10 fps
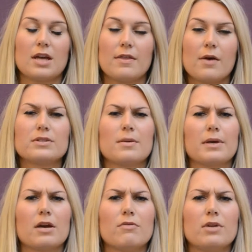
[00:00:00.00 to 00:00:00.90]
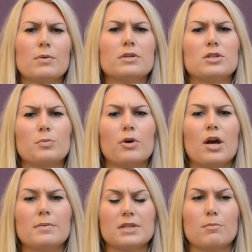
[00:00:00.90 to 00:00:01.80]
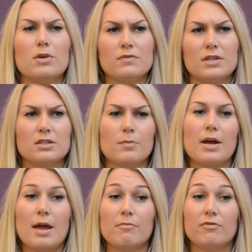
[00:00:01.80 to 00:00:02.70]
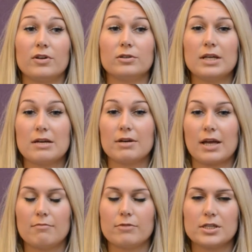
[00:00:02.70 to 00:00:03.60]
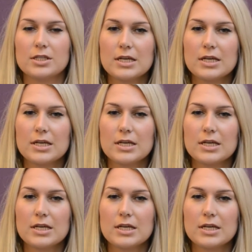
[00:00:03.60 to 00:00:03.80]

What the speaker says: and that was something I really wanted to probe as I moved into my MPhil here at Cambridge.